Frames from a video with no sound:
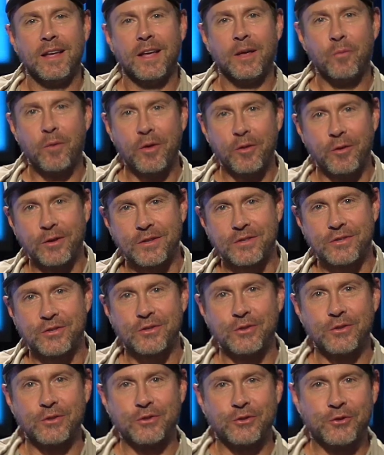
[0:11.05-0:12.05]
And whether
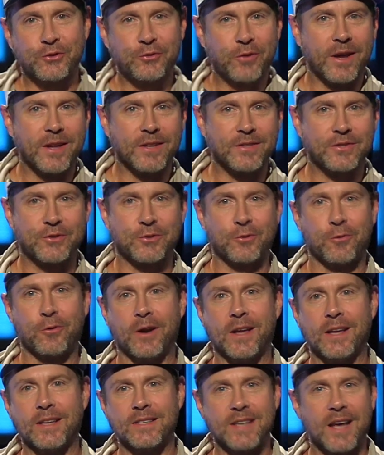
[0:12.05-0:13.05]
it's stress or
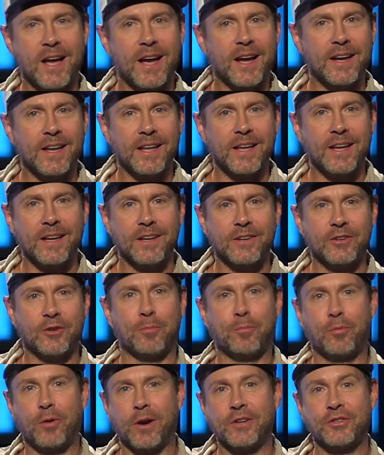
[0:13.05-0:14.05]
anxiety,
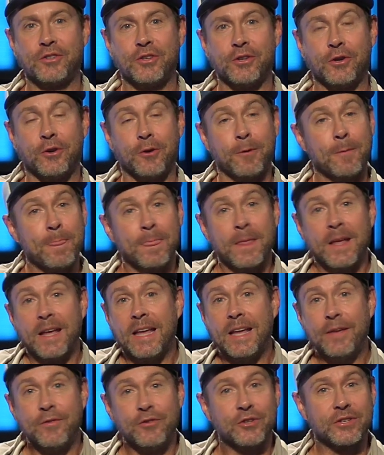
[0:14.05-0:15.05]
depression, or
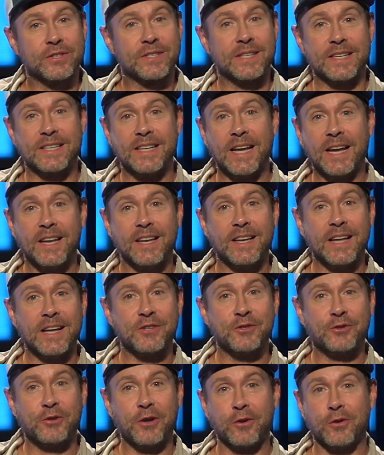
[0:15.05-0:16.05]
even just the day to day
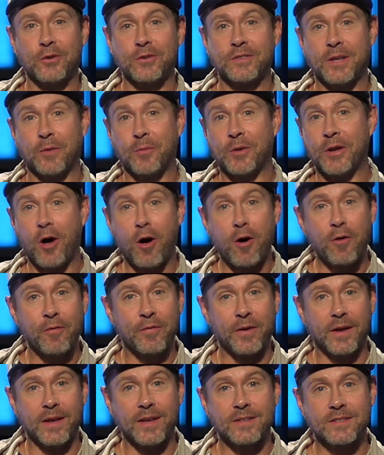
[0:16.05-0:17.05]
struggles that we all
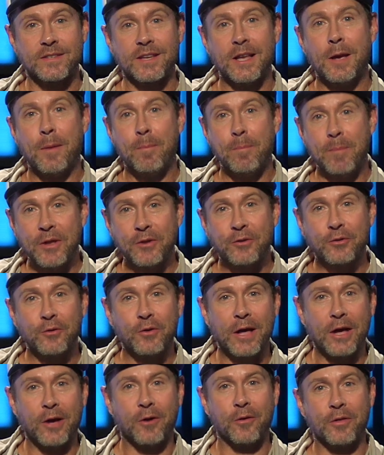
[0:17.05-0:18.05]
face, mental
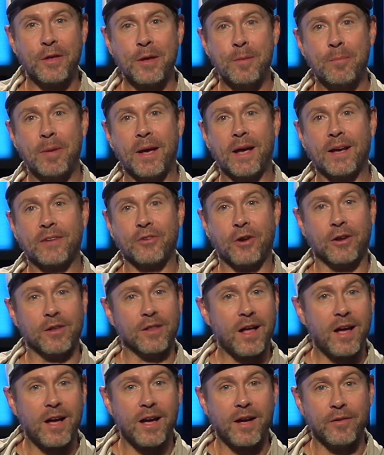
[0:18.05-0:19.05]
health impacts our
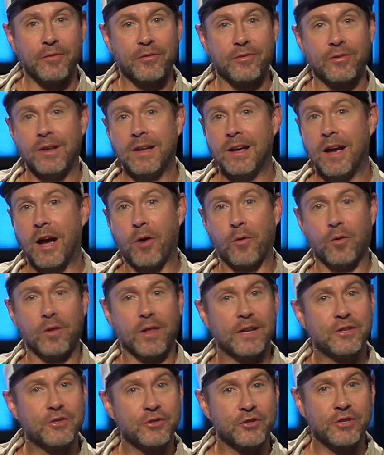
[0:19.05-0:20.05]
lives, our
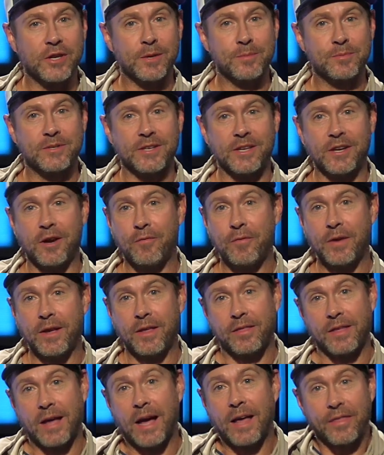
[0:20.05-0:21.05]
relationships, and our
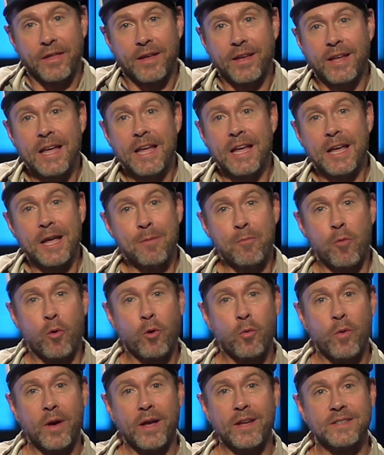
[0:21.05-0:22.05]
faith, I think, in
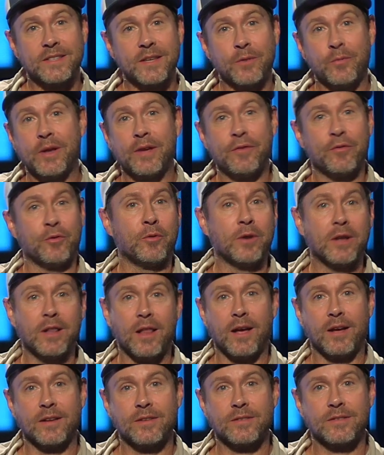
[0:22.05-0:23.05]
more ways than we even
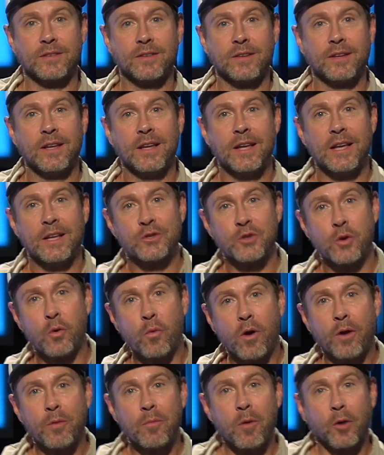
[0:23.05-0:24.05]
realize. So at
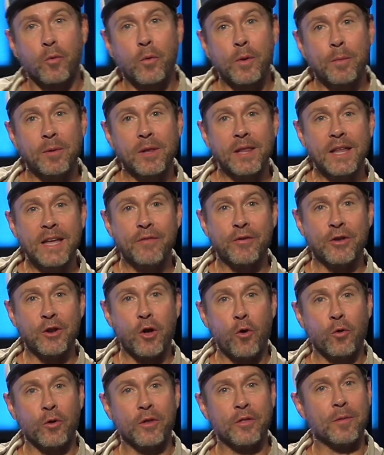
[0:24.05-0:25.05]
Watermark, we believe in
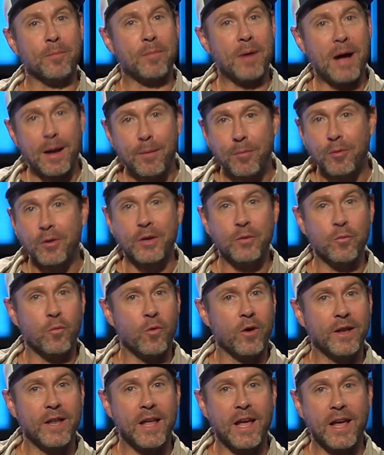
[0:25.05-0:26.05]
holding the Bible in
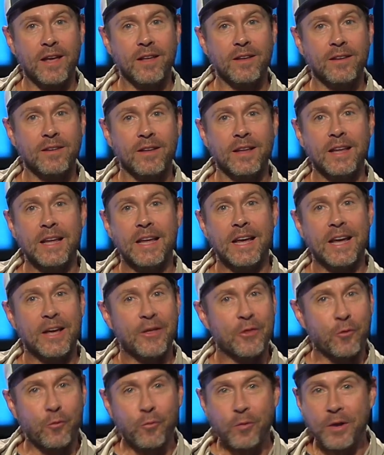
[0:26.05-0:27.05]
one hand
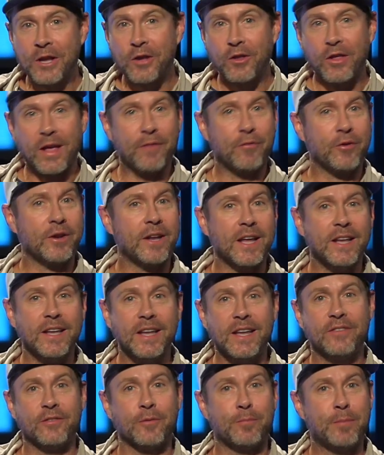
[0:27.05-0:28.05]
and the real everyday
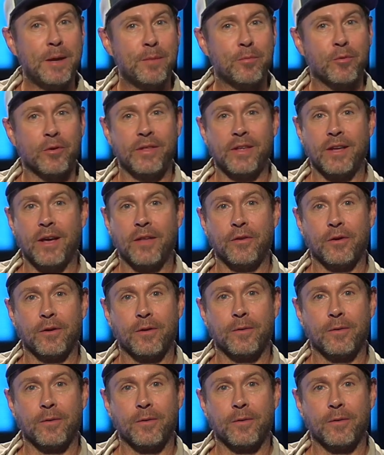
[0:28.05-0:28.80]
needs of people in the other.